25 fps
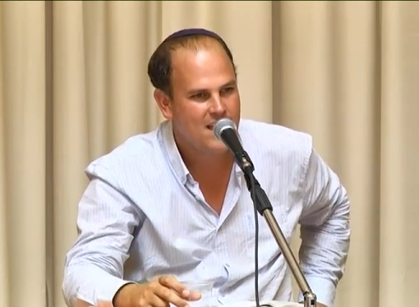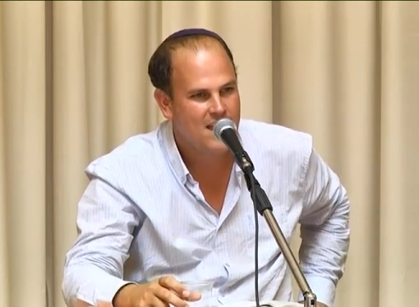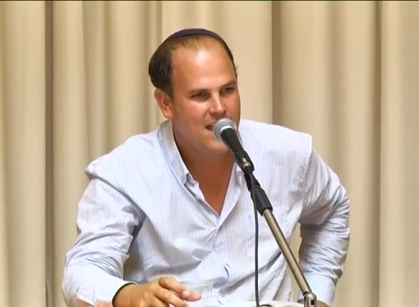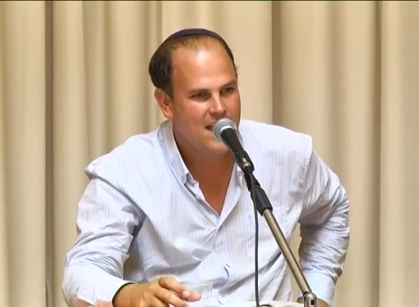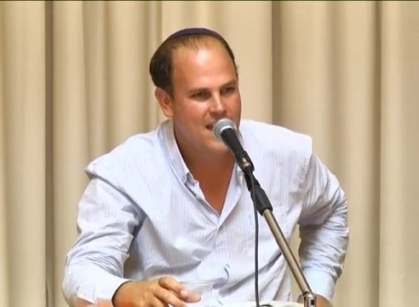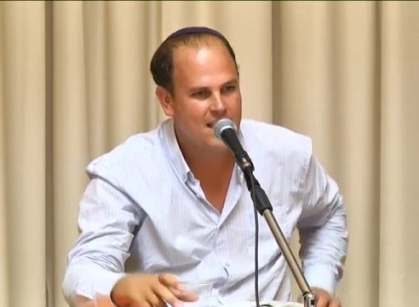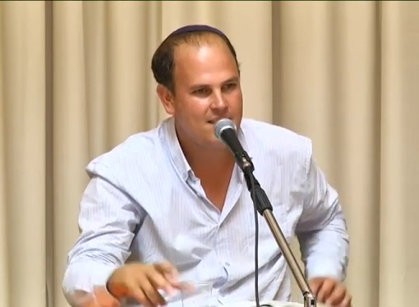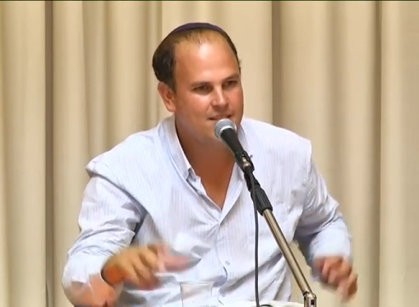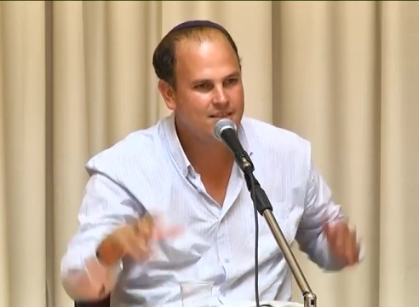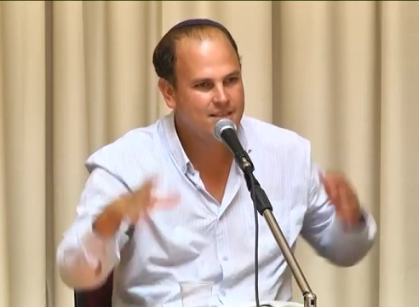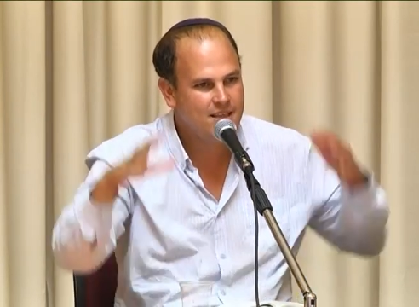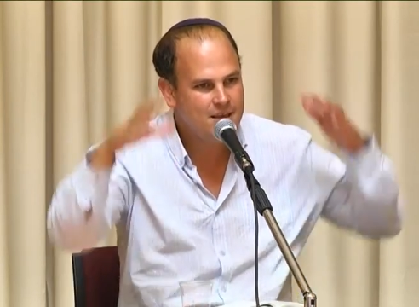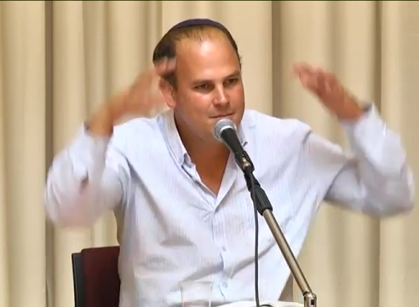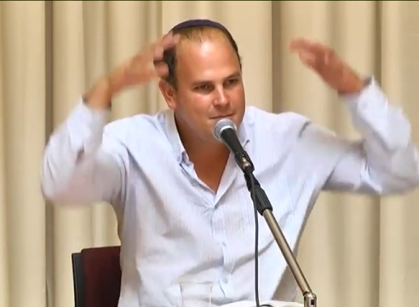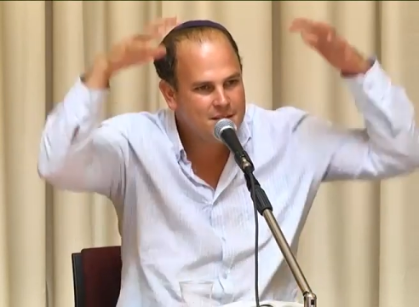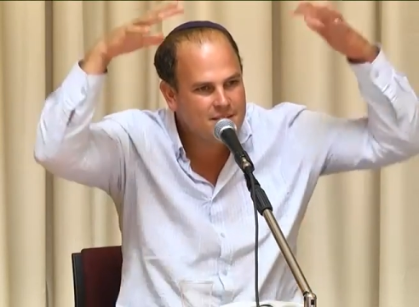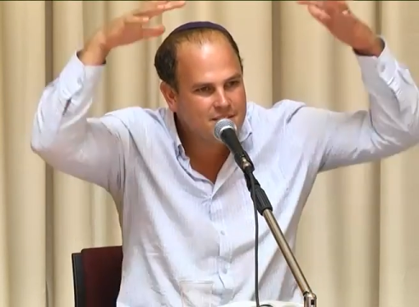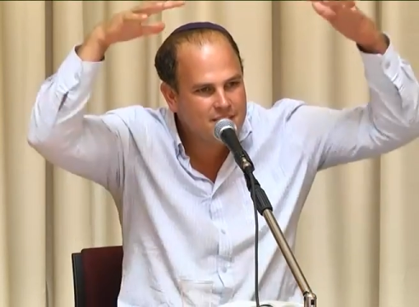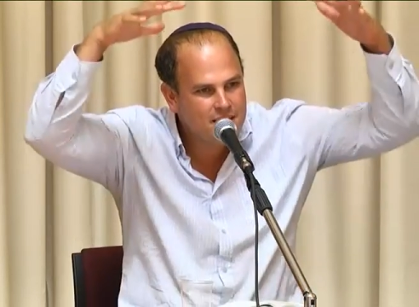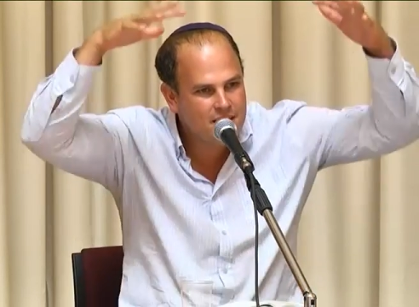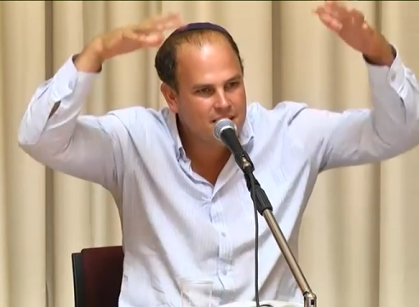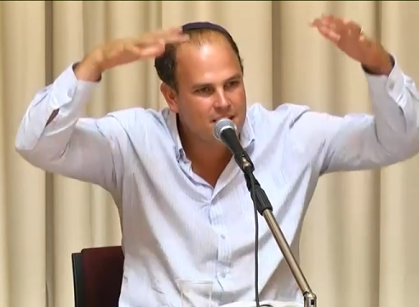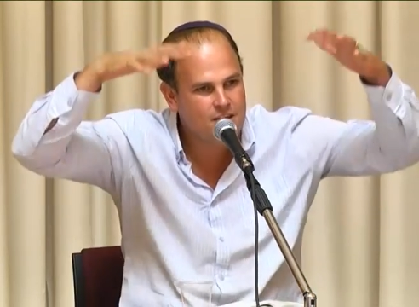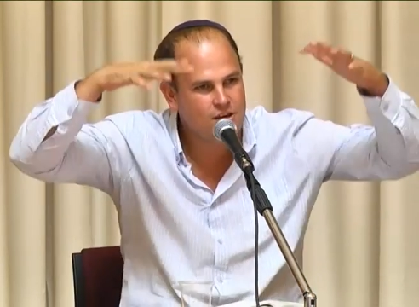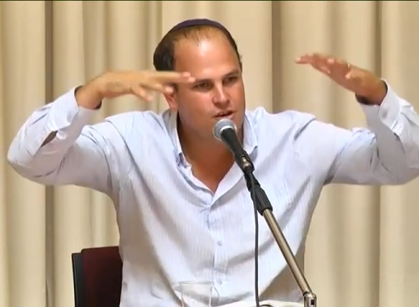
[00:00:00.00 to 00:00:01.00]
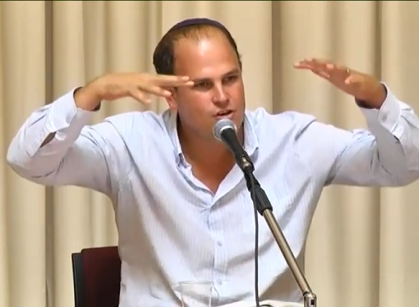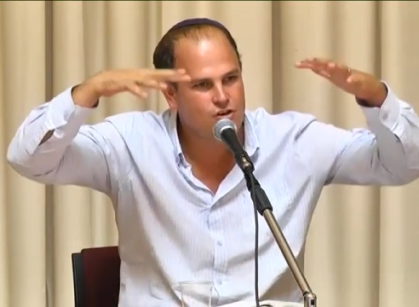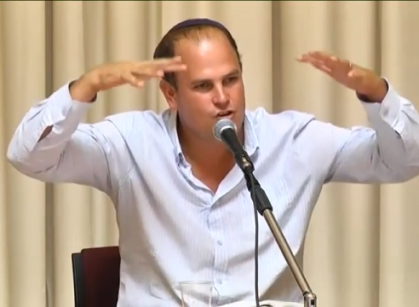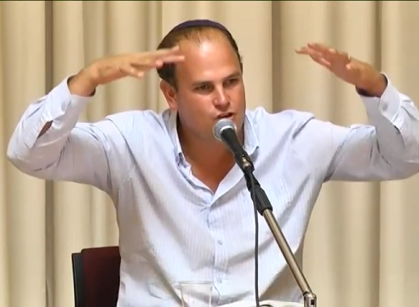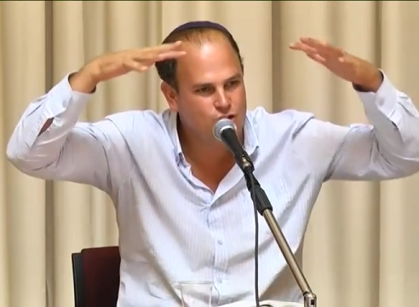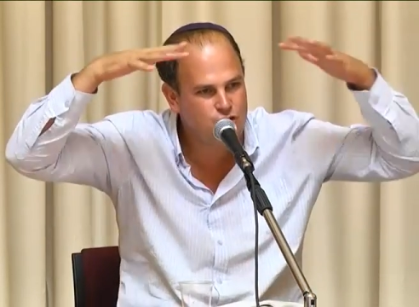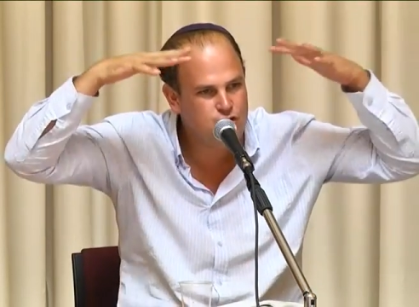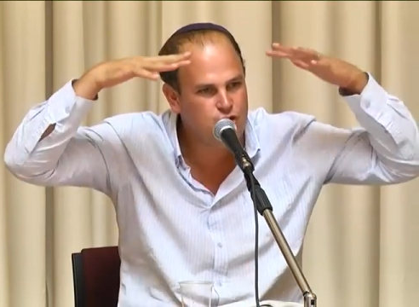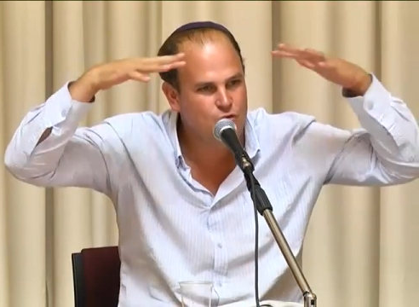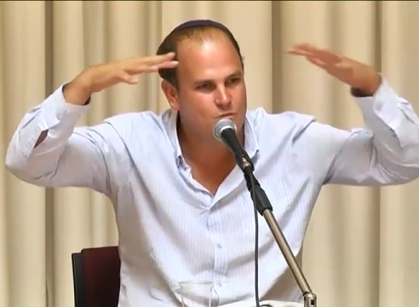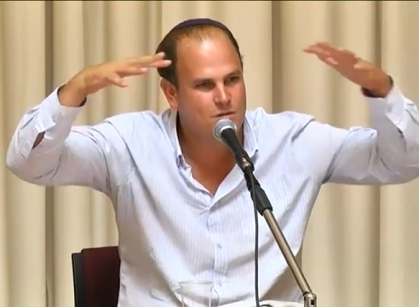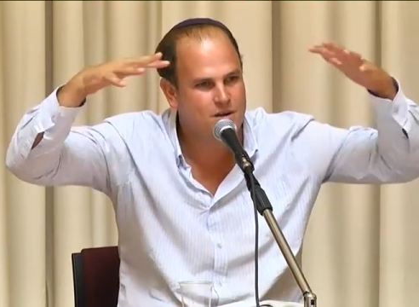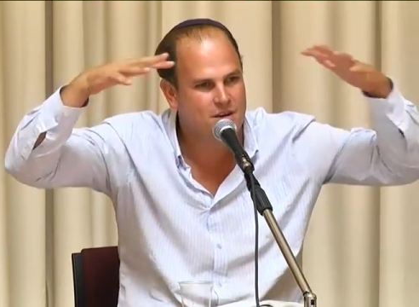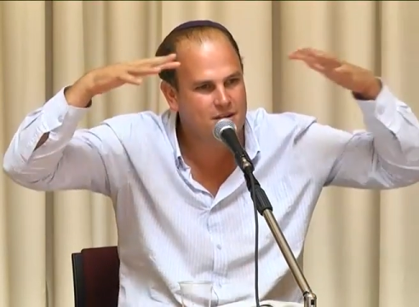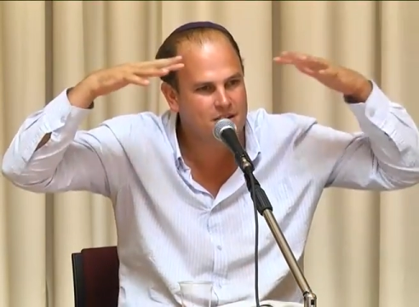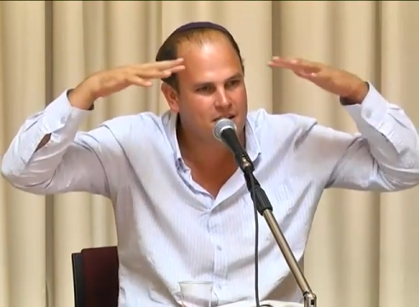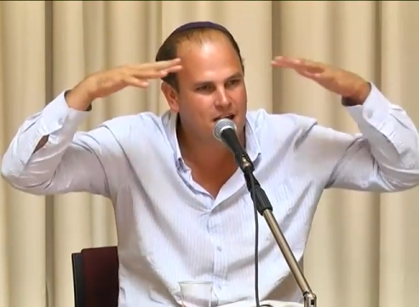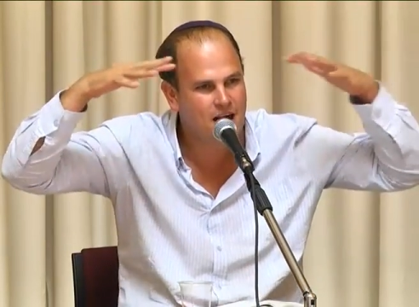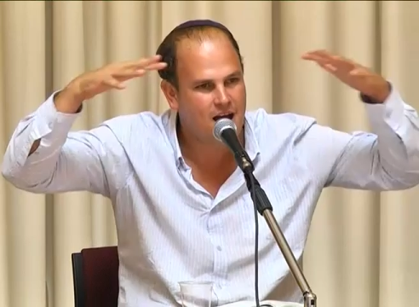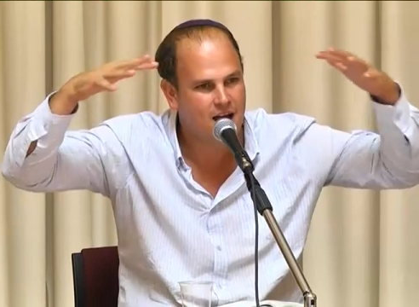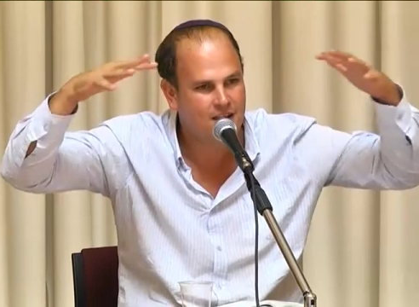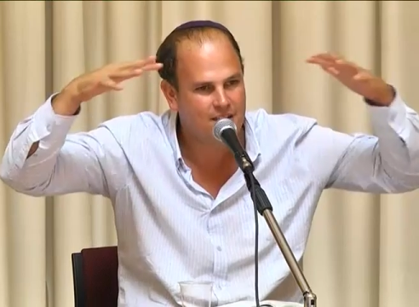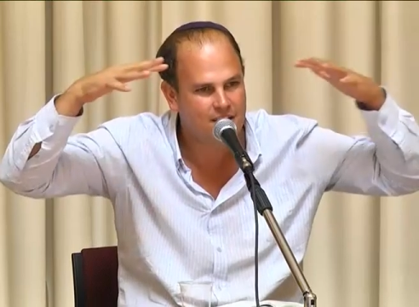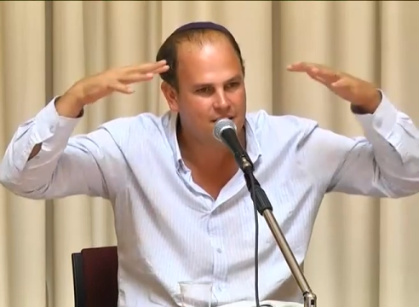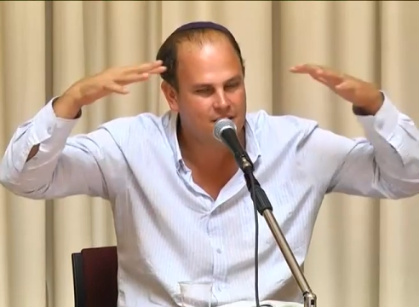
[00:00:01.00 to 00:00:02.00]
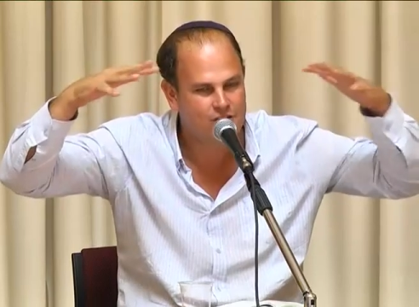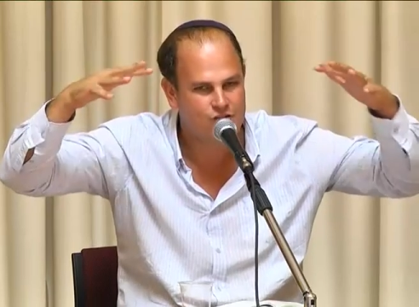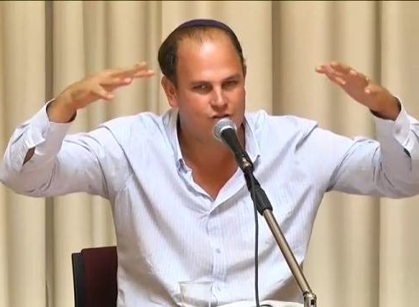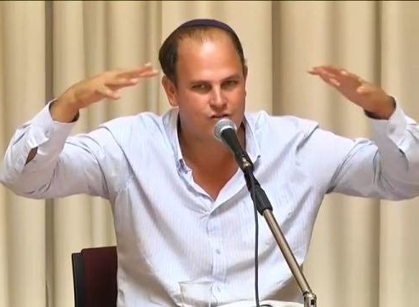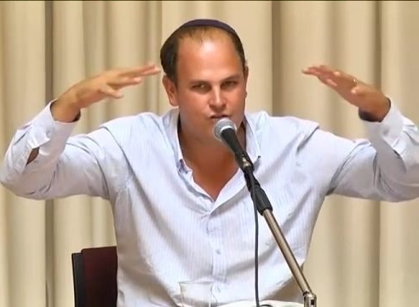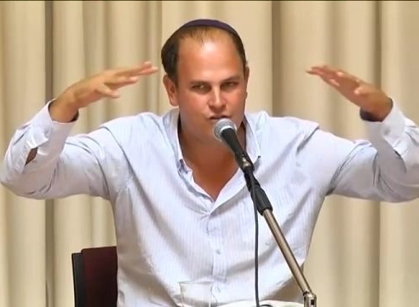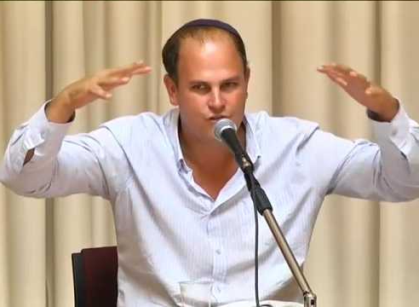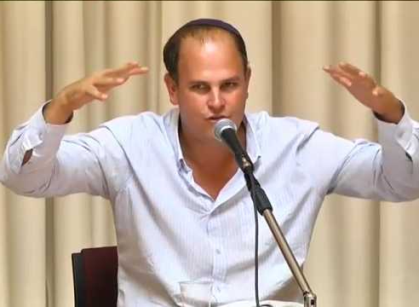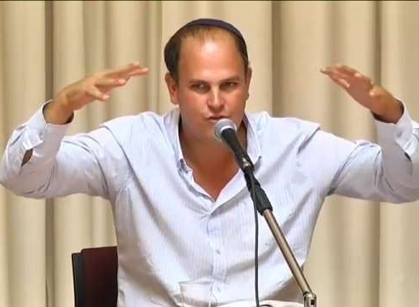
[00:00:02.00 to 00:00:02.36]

And limiting human knowledge